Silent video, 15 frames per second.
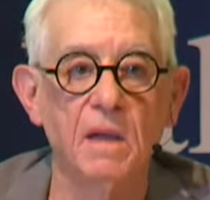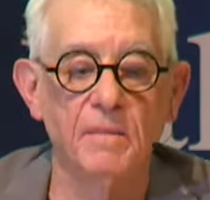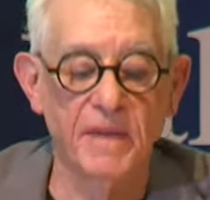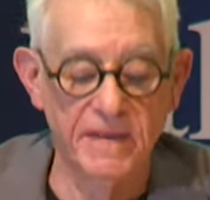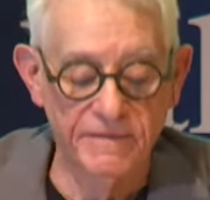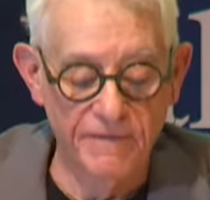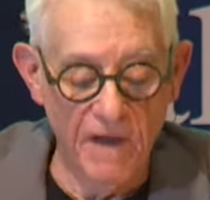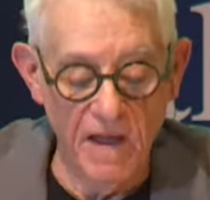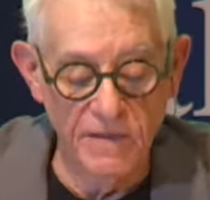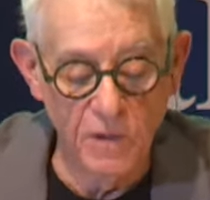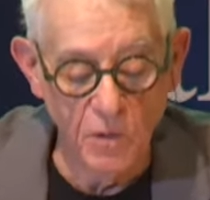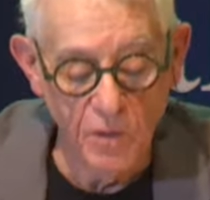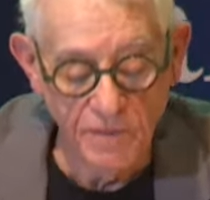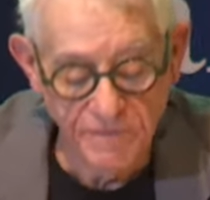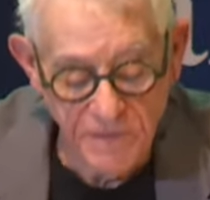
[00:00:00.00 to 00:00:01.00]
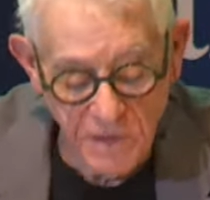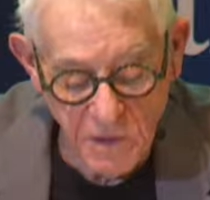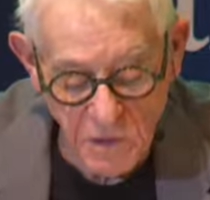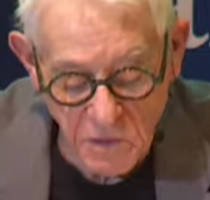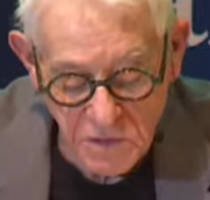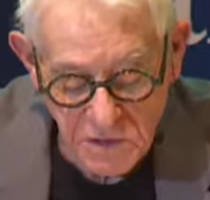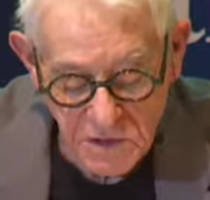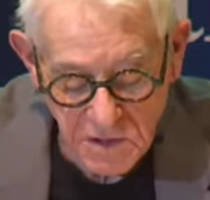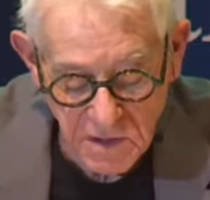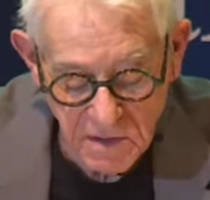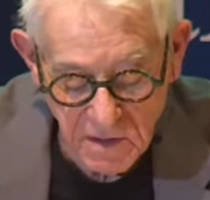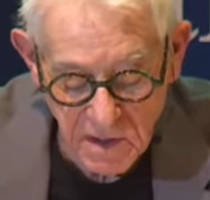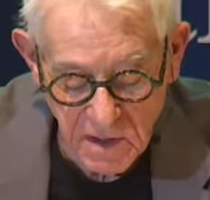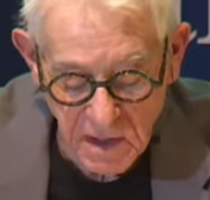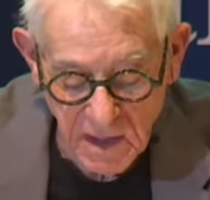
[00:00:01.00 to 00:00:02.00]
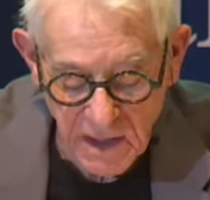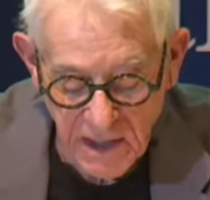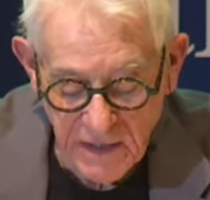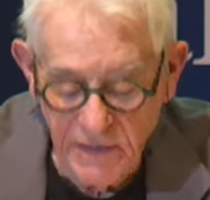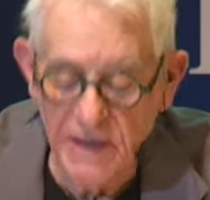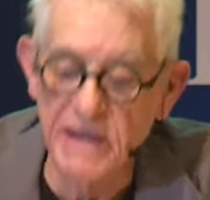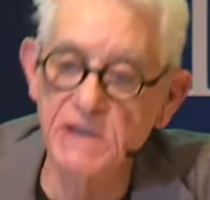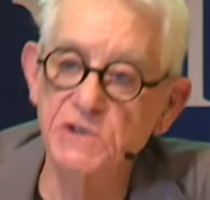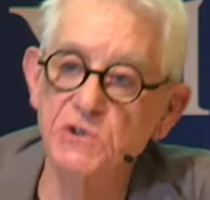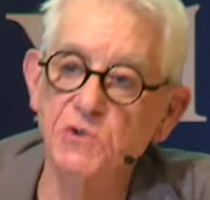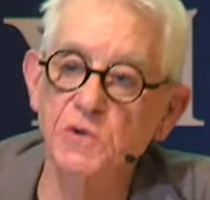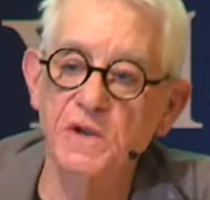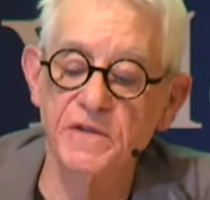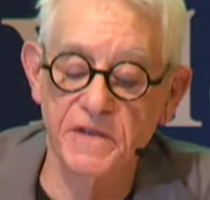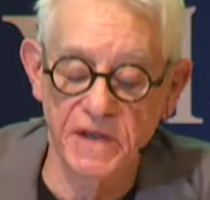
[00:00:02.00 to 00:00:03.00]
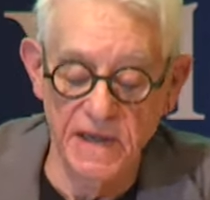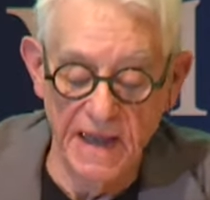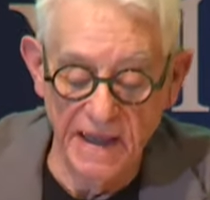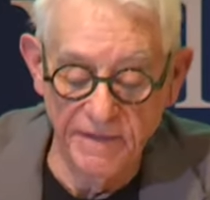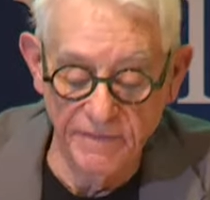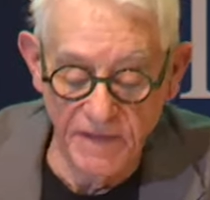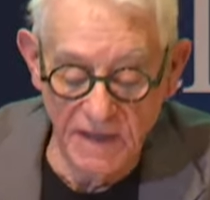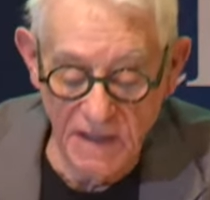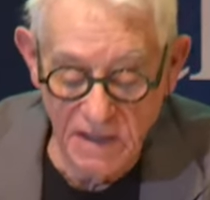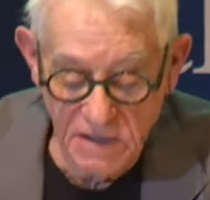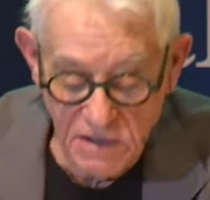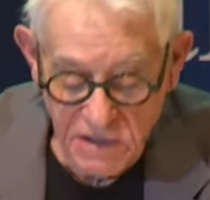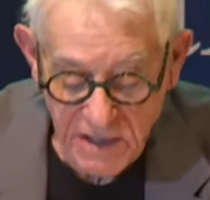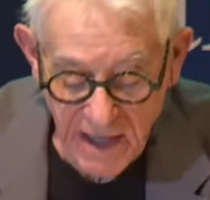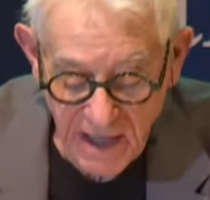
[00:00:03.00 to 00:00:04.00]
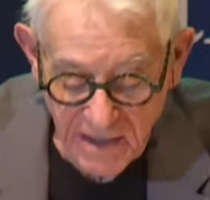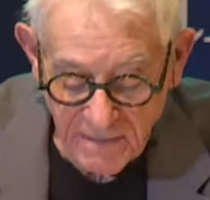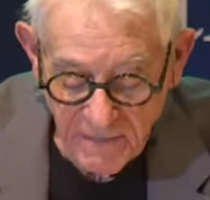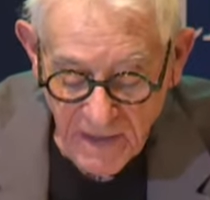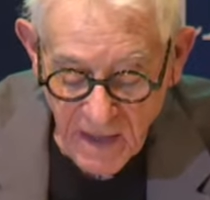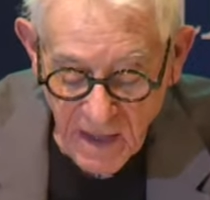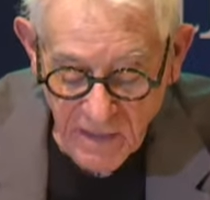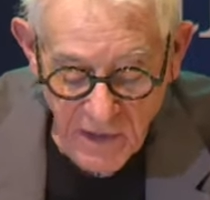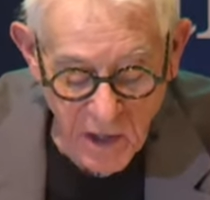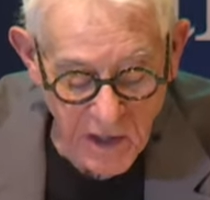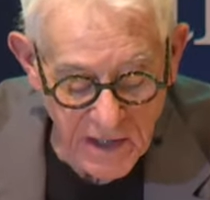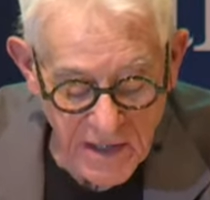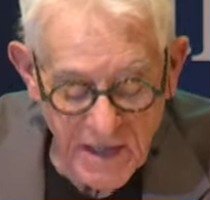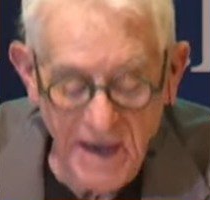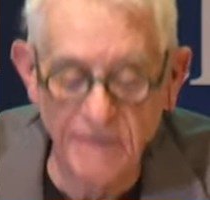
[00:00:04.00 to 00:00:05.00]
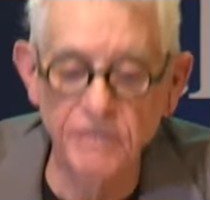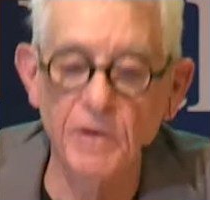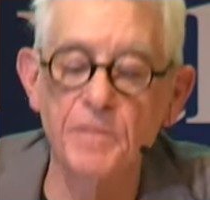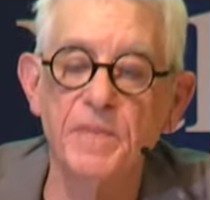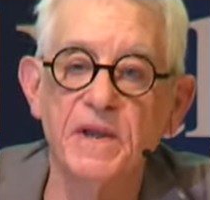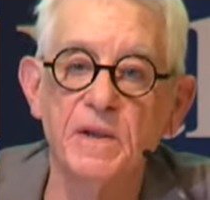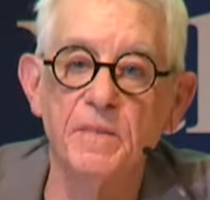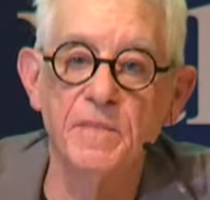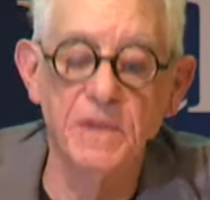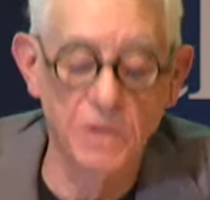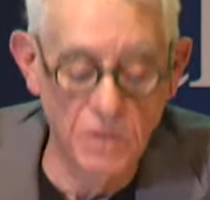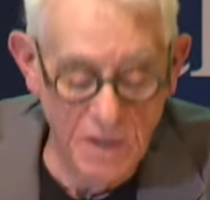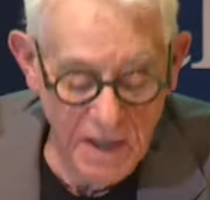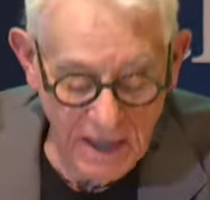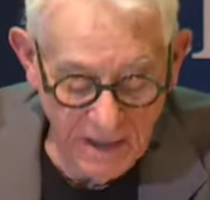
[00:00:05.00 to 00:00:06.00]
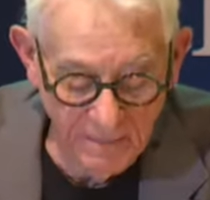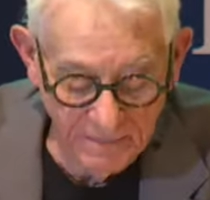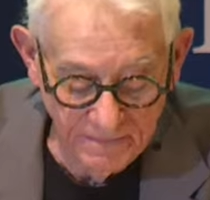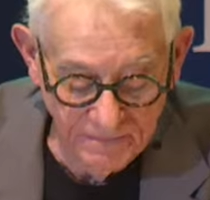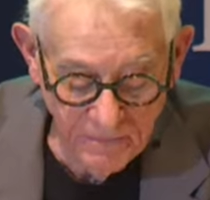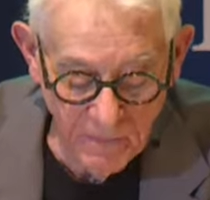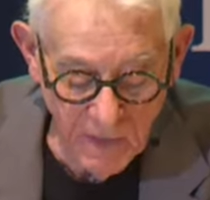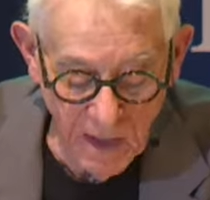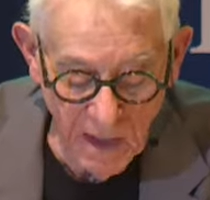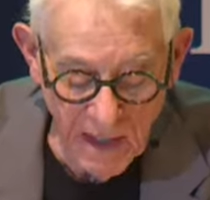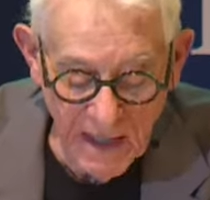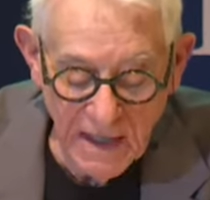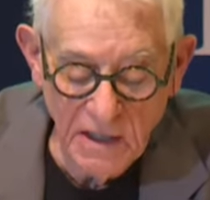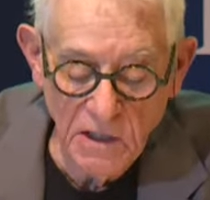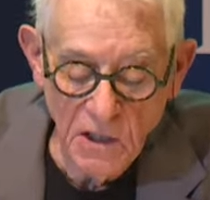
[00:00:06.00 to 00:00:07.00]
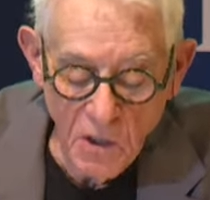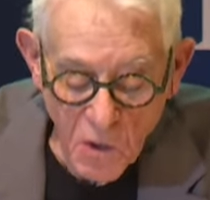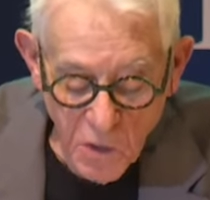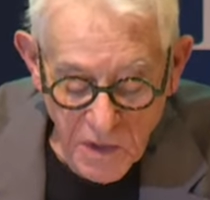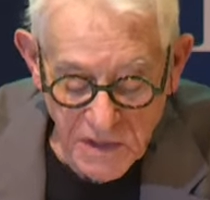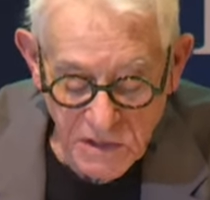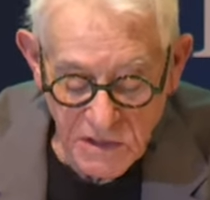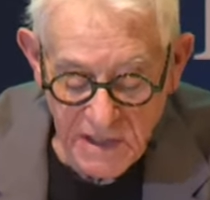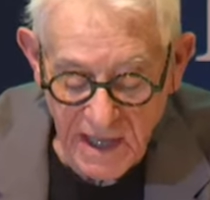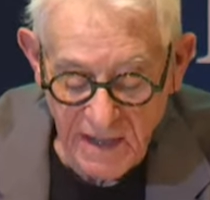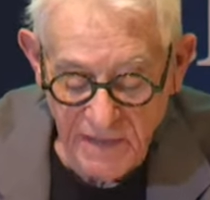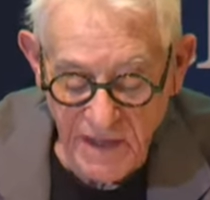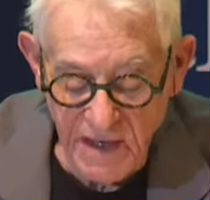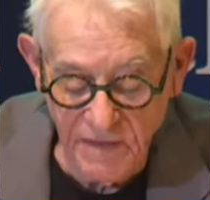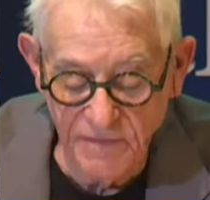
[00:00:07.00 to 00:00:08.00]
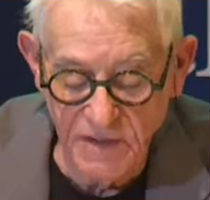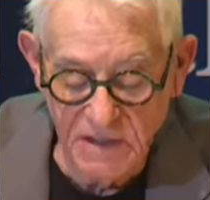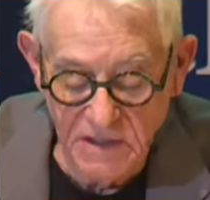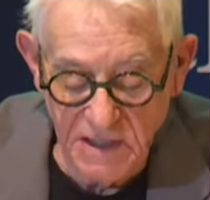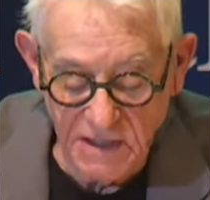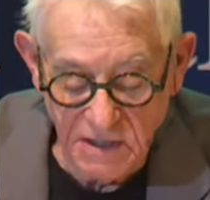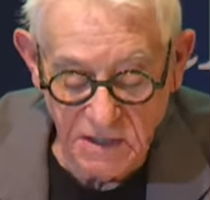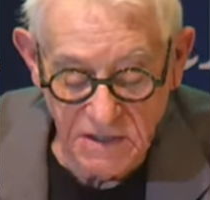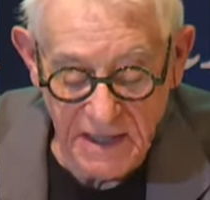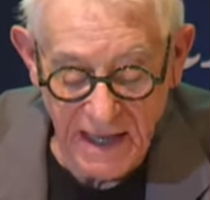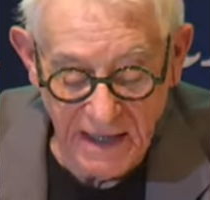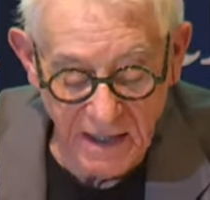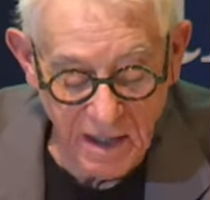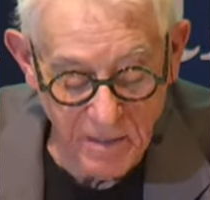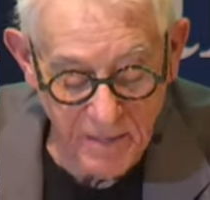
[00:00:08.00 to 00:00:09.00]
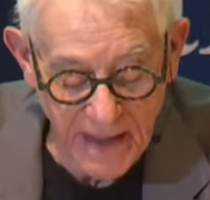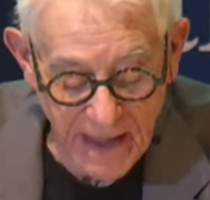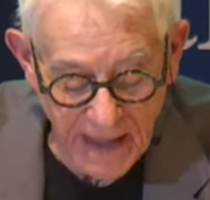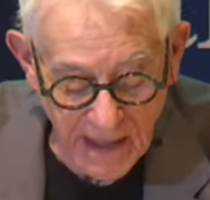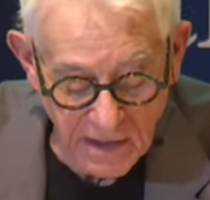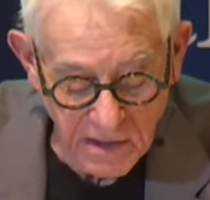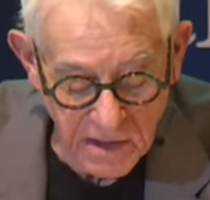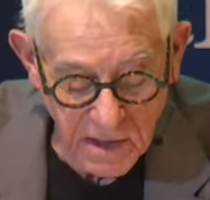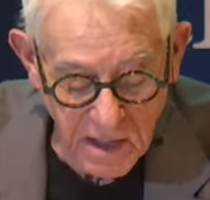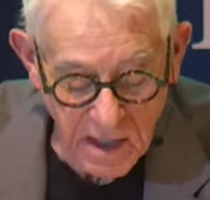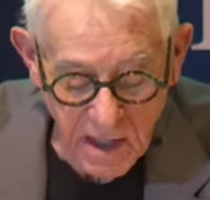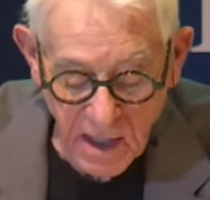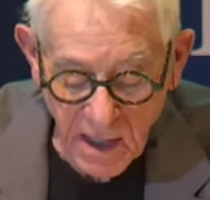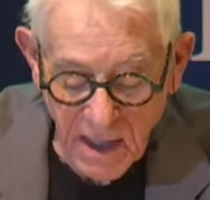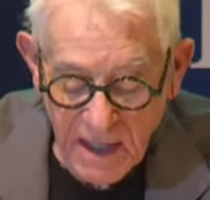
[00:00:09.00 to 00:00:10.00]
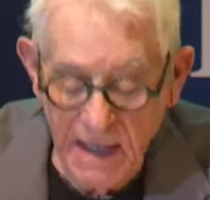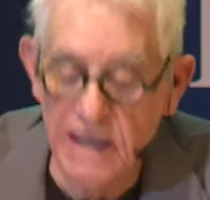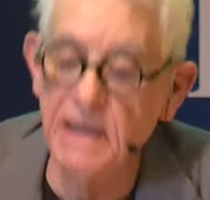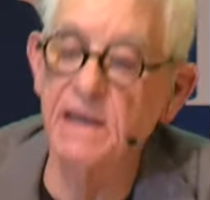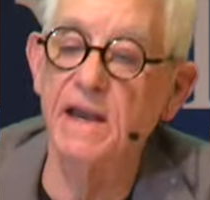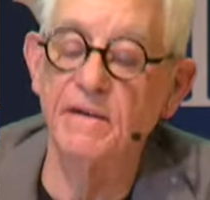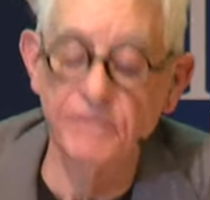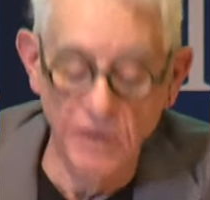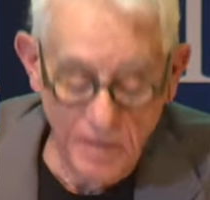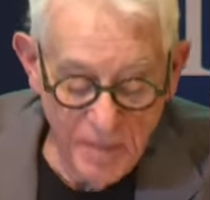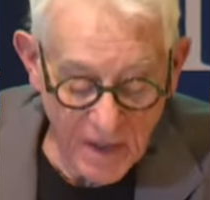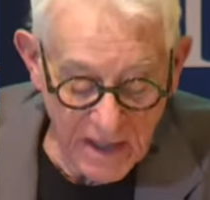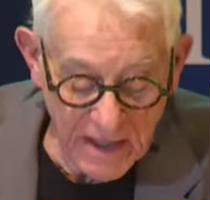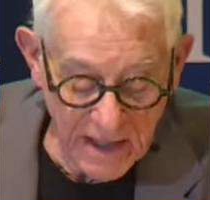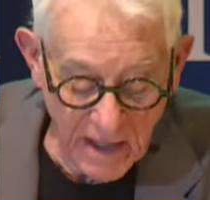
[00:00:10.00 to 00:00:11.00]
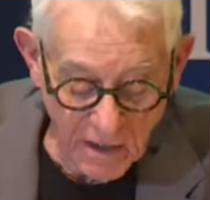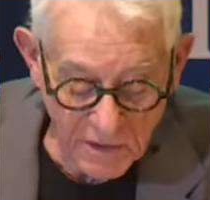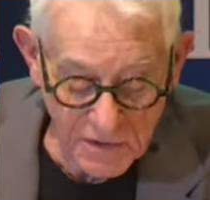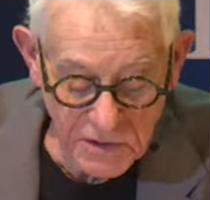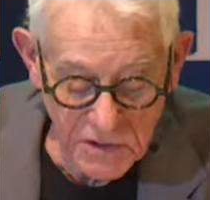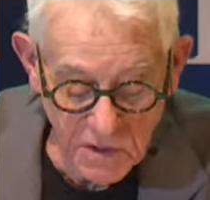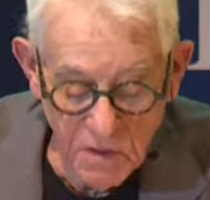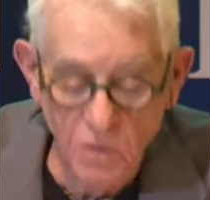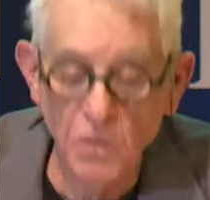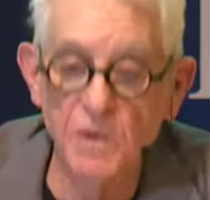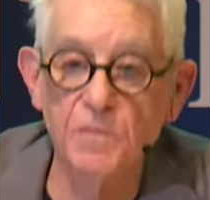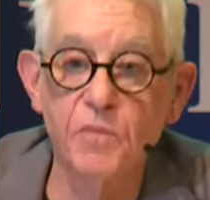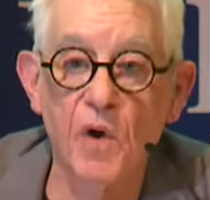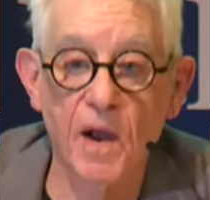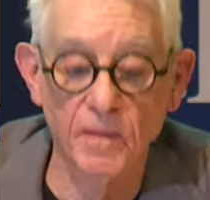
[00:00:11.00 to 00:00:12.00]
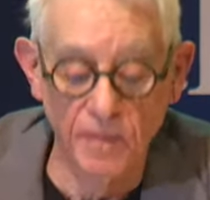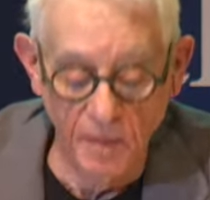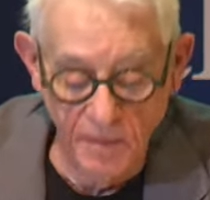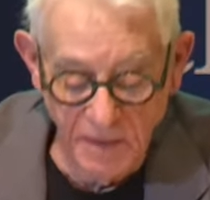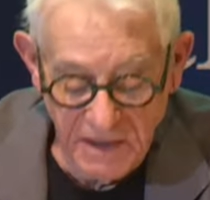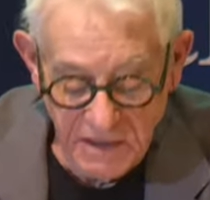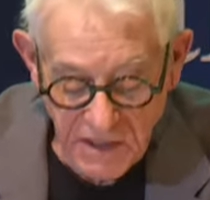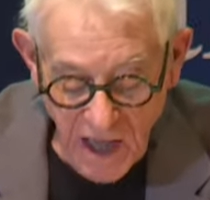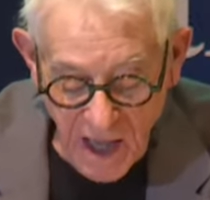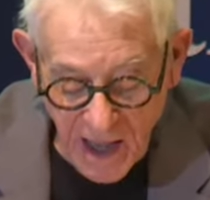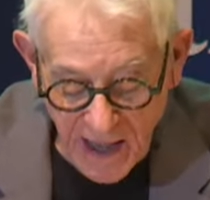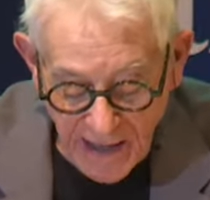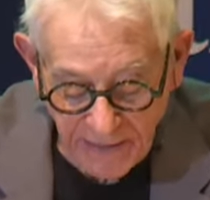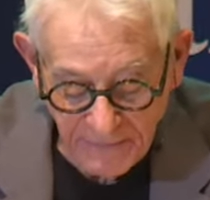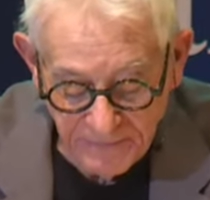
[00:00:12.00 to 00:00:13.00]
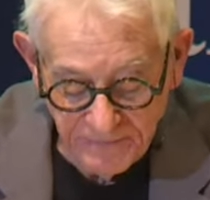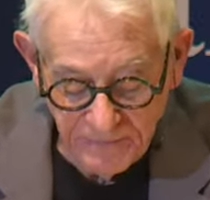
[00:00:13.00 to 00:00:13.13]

My father refused. In the history of the Navy, he said, there had never been a mutiny. He knew, he said, that if he didn't take command, he and everybody else would probably die.